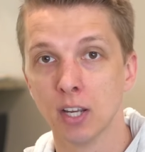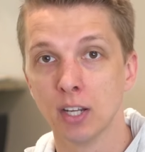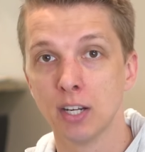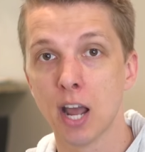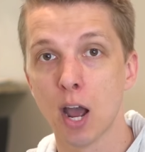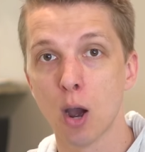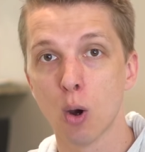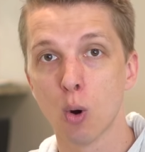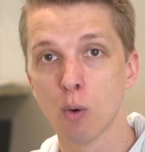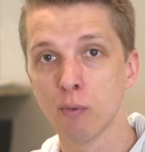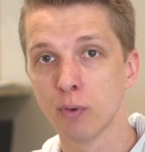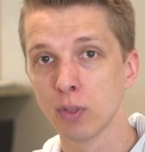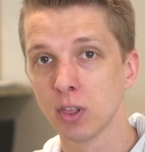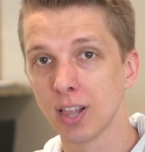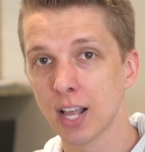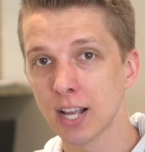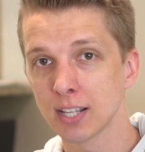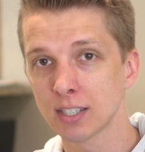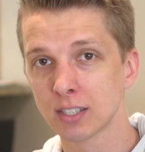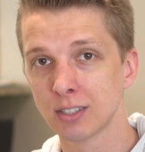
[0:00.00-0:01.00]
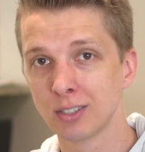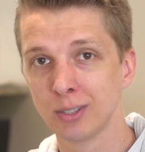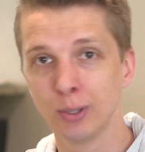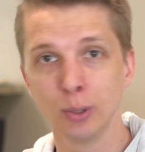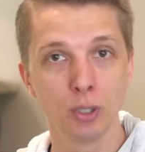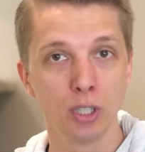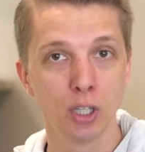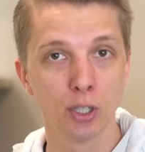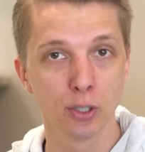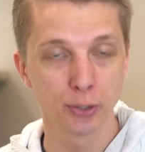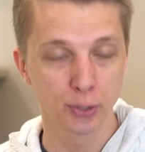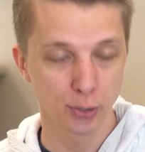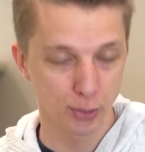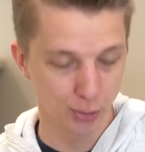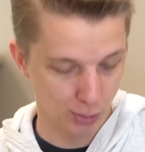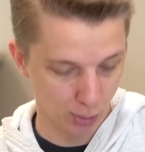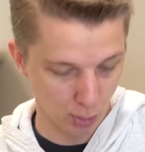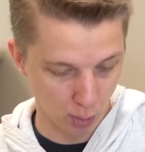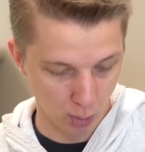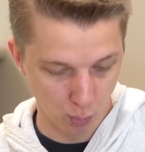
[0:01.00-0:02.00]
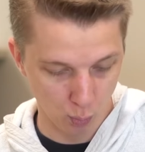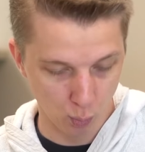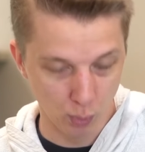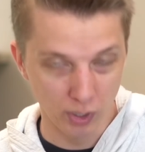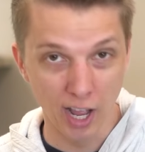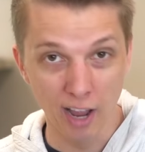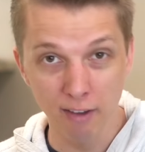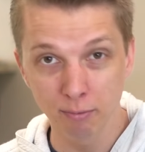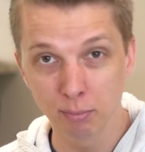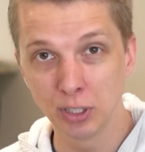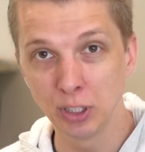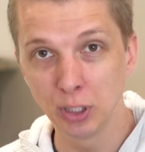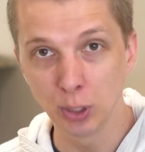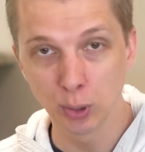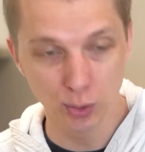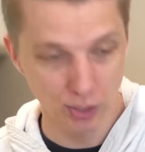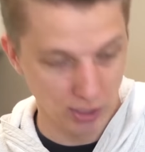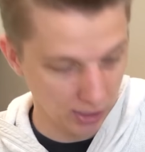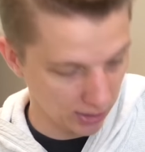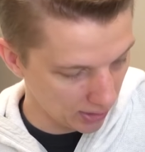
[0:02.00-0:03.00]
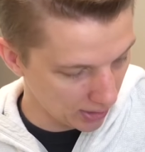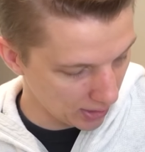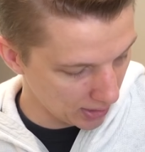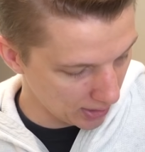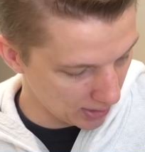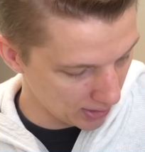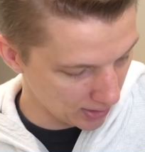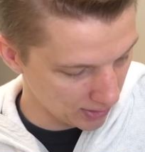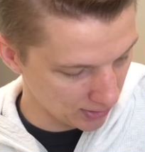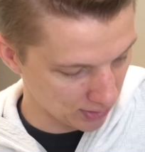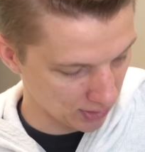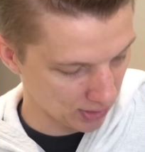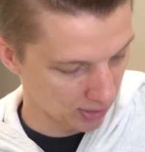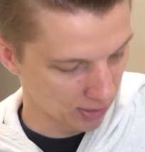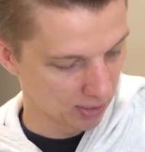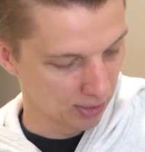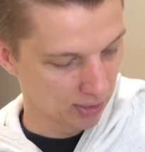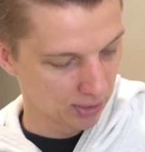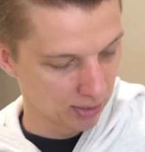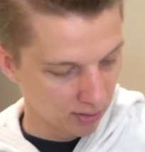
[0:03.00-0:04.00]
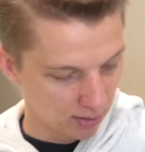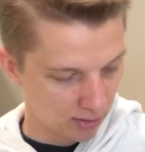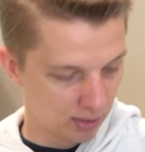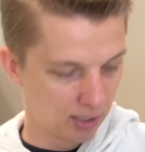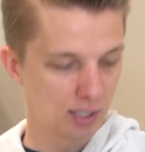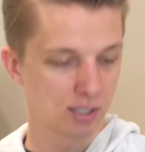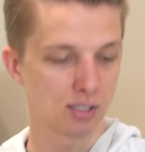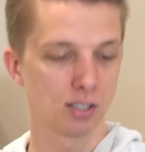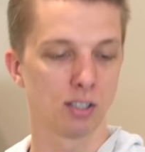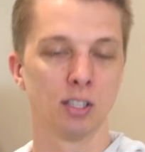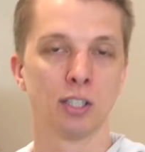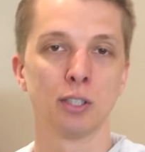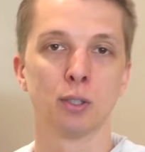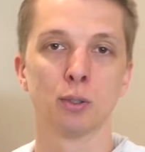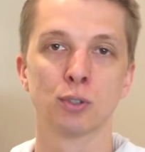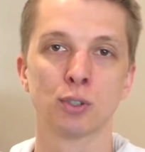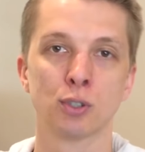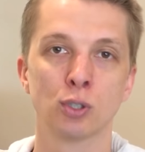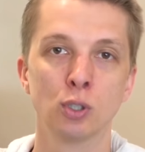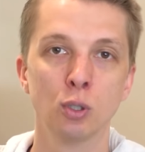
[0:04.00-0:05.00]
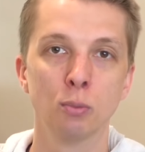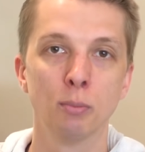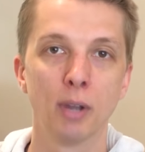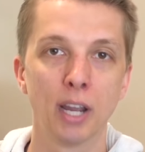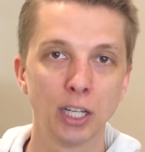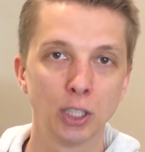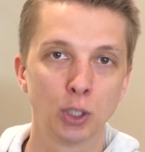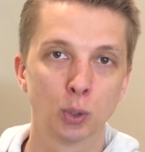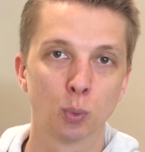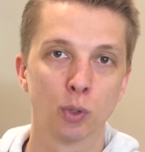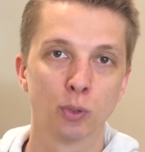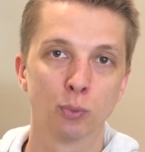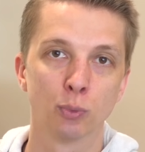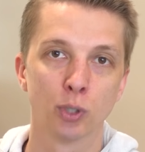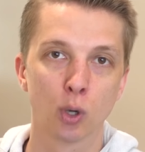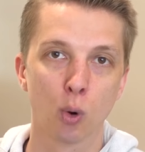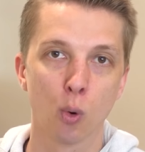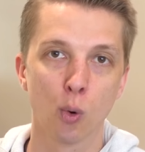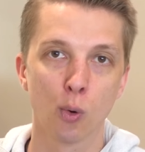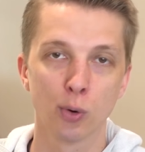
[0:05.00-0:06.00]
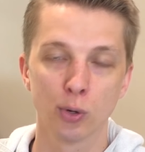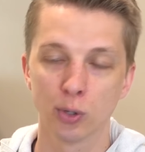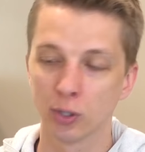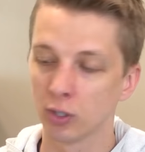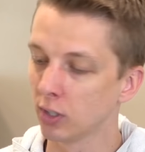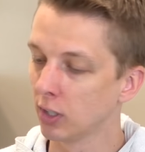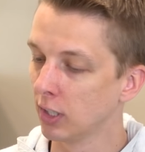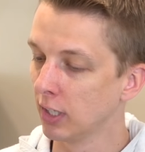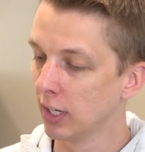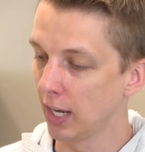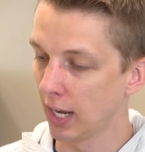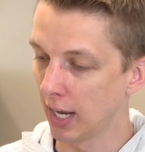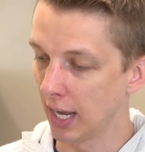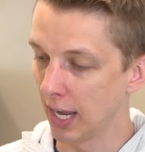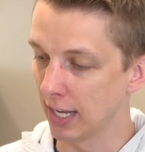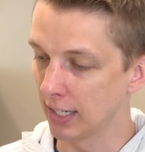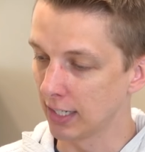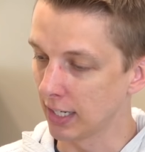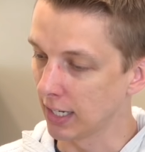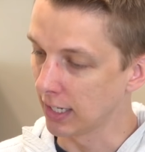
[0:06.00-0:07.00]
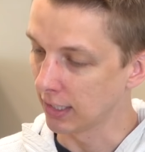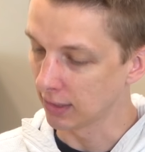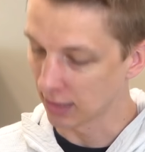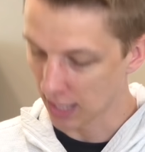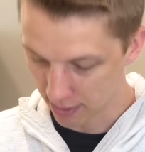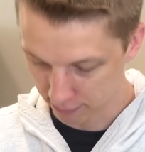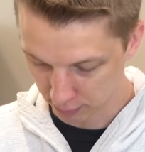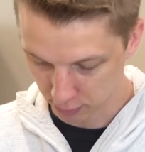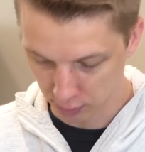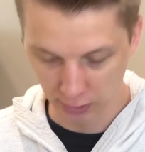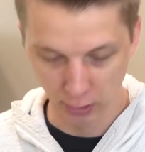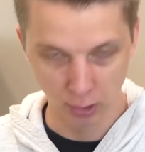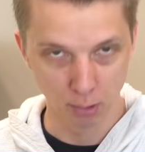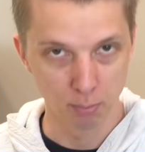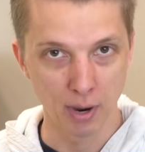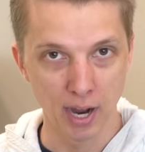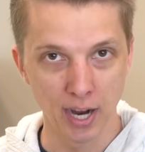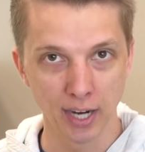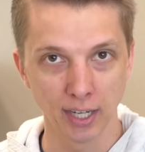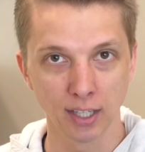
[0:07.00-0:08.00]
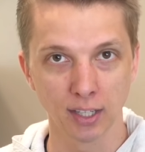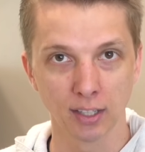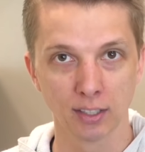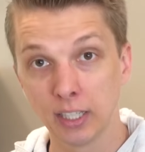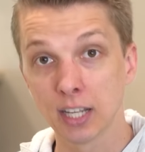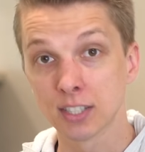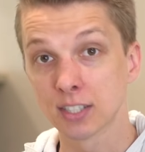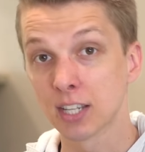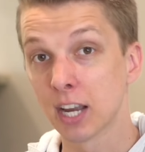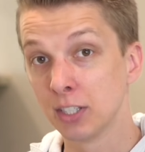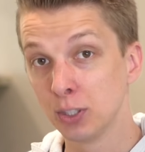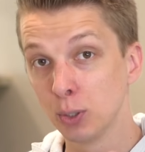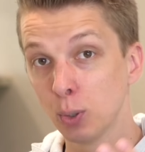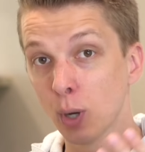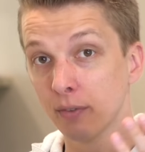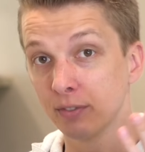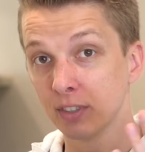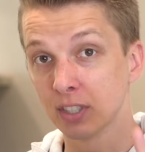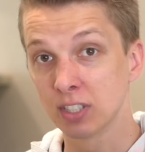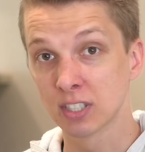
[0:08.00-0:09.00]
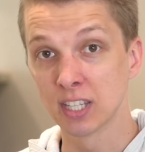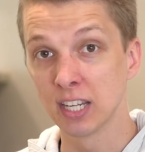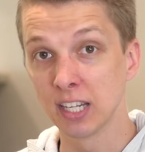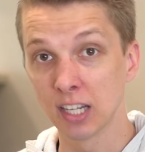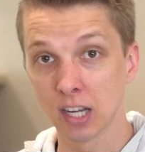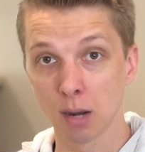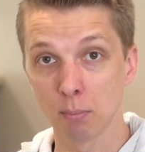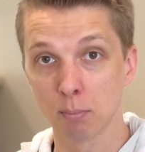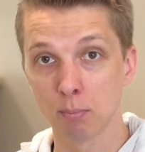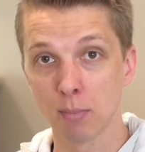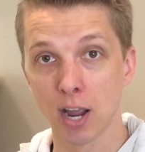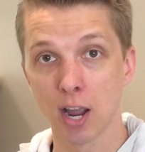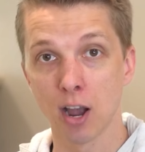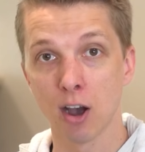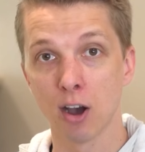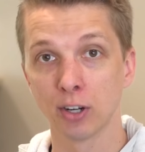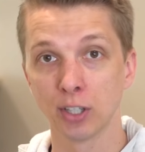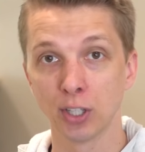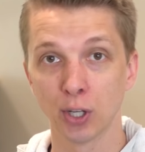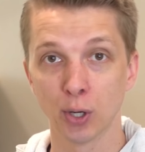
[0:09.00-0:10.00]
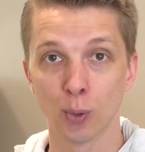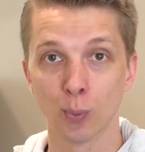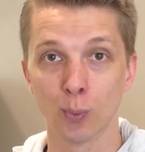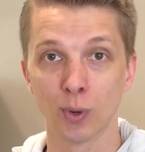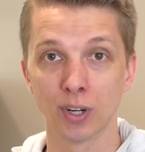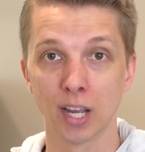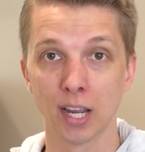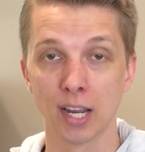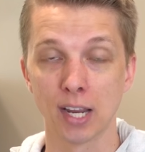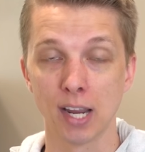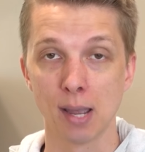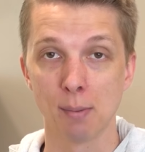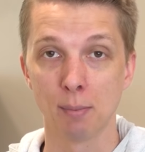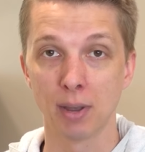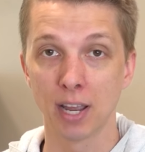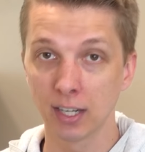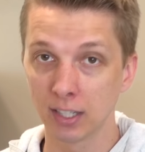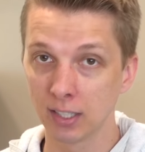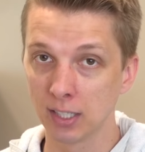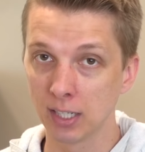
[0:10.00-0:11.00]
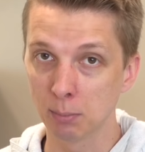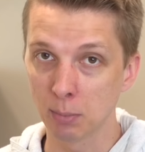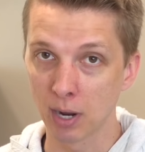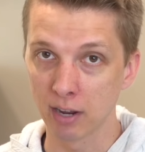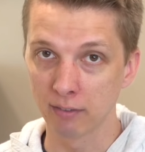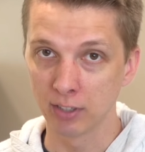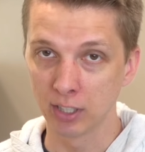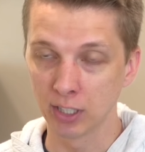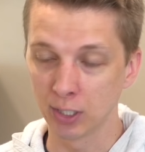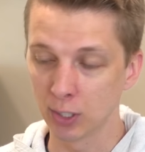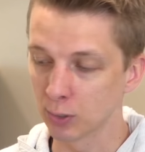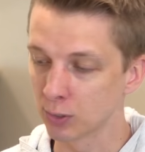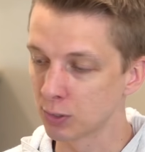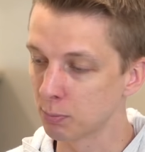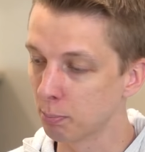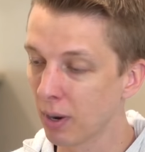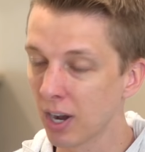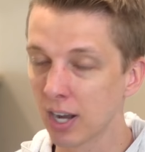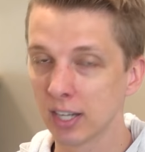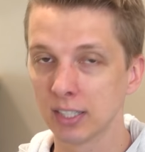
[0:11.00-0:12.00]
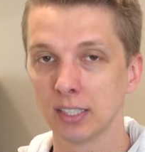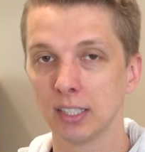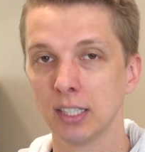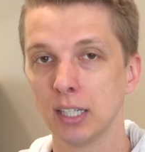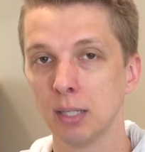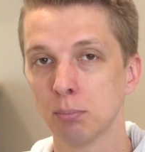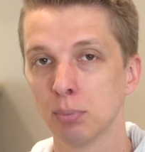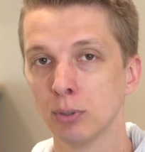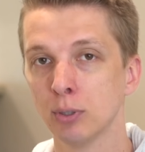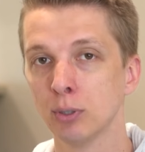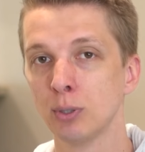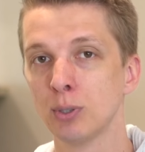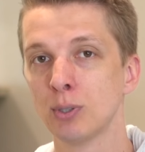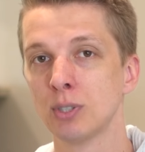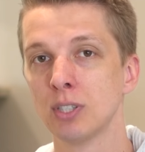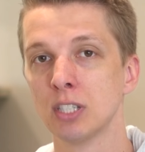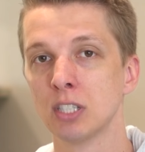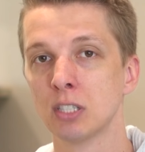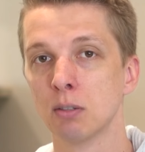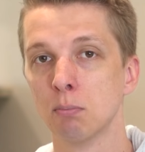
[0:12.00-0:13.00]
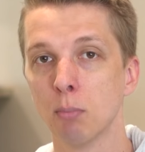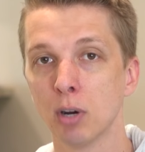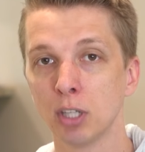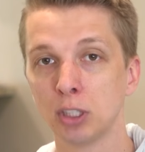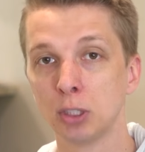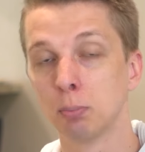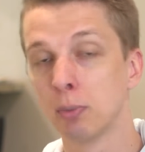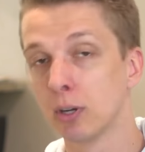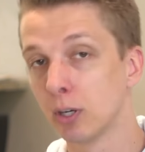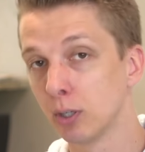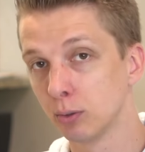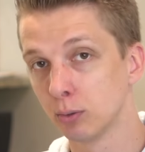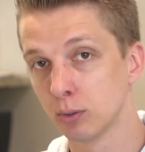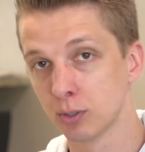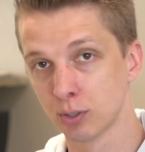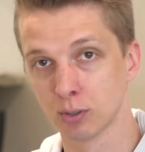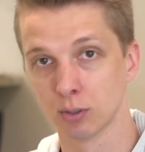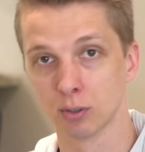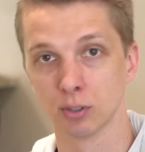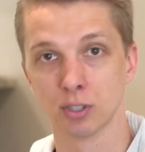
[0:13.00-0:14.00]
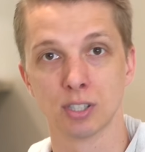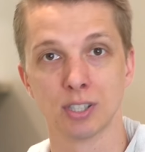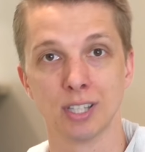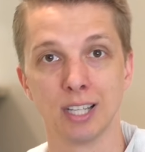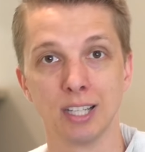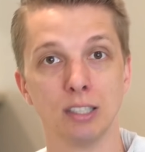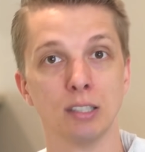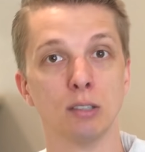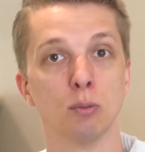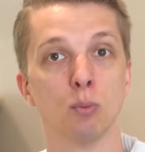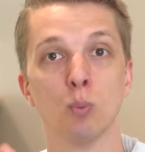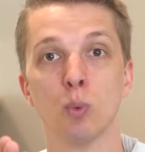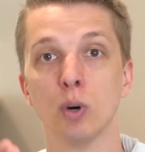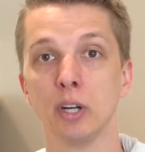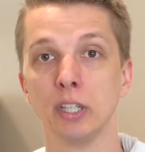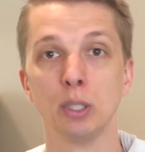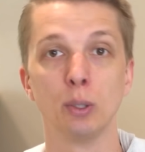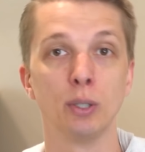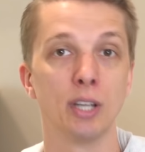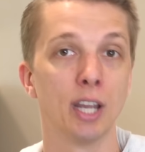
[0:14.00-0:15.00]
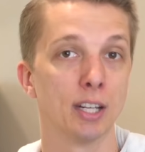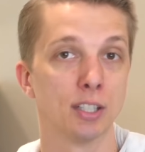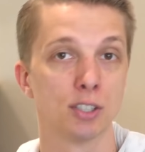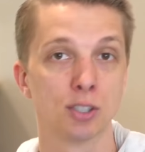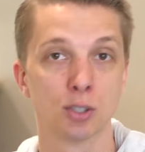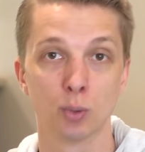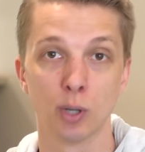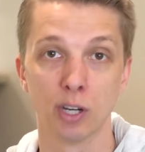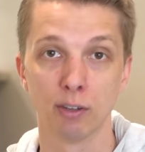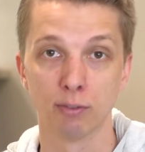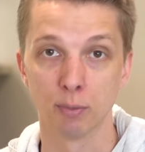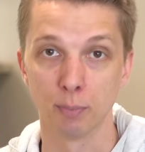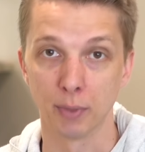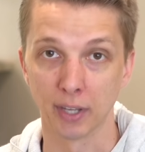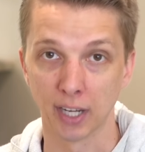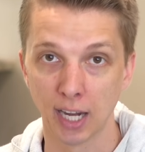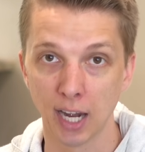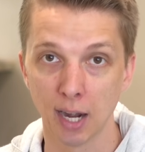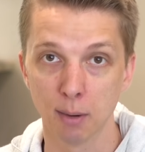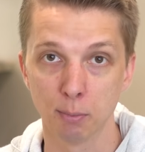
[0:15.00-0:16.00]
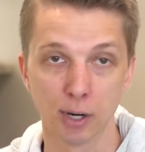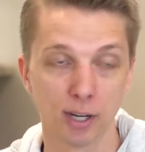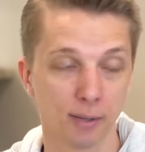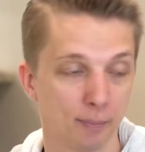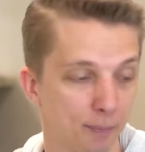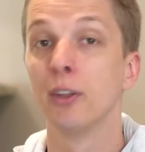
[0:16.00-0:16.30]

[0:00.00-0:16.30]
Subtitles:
Now, over the last 2 years or so, what I've been using is this little Zoom H1 recorder and a lavalier mic. Yes, I do have to sync up my audio when I am editing my videos, but it produces much better results than what you get straight from the camera.